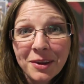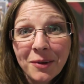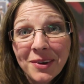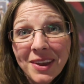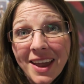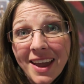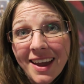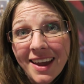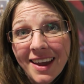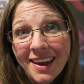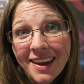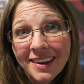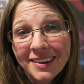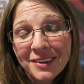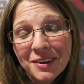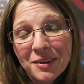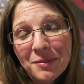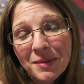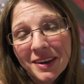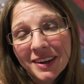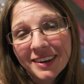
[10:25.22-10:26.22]
So yay,
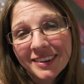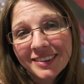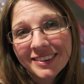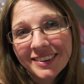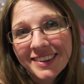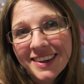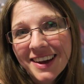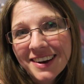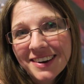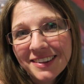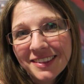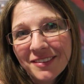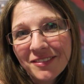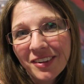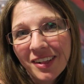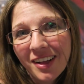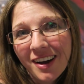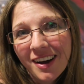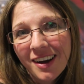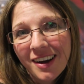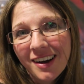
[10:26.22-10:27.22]
you made it to the end of the
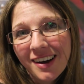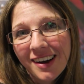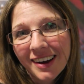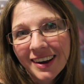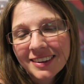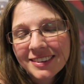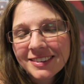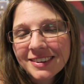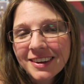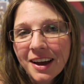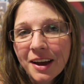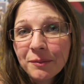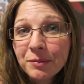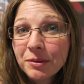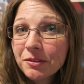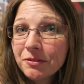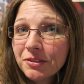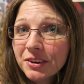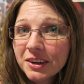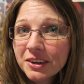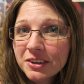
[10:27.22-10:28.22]
vlog. It's time
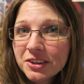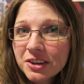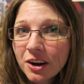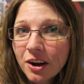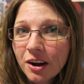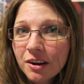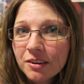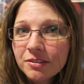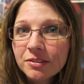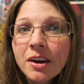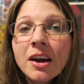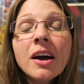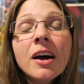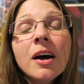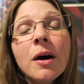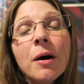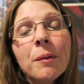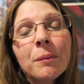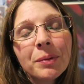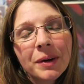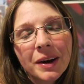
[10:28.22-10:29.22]
to finish it off.
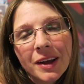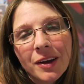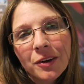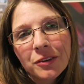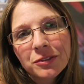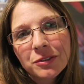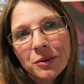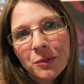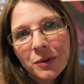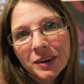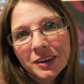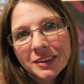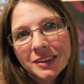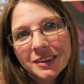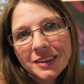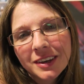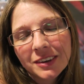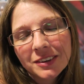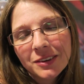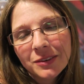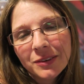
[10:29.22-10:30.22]
But I also wanted to
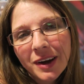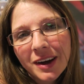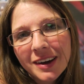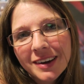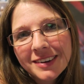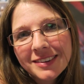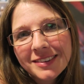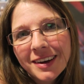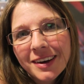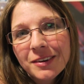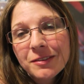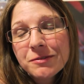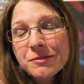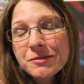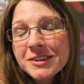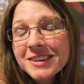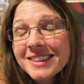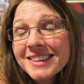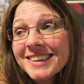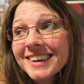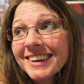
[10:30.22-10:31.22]
tell you guys a
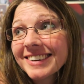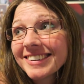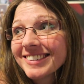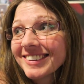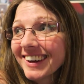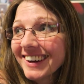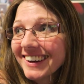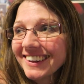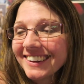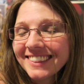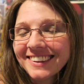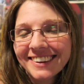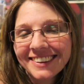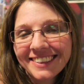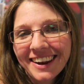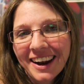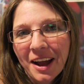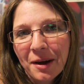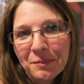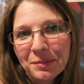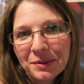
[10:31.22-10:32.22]
really exciting thing
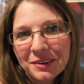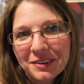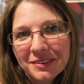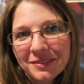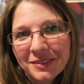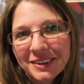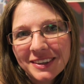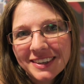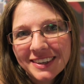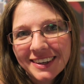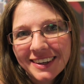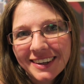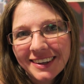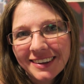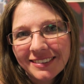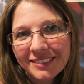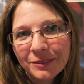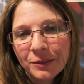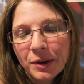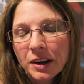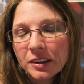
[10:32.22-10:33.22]
that happened to me
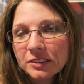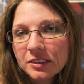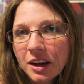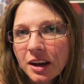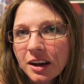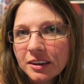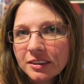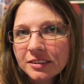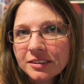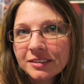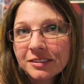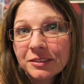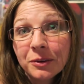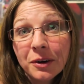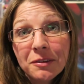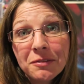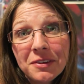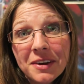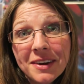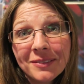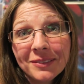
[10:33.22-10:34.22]
today. Well, to us, to
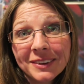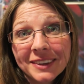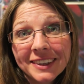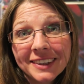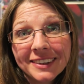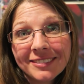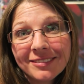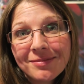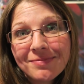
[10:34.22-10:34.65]
our family.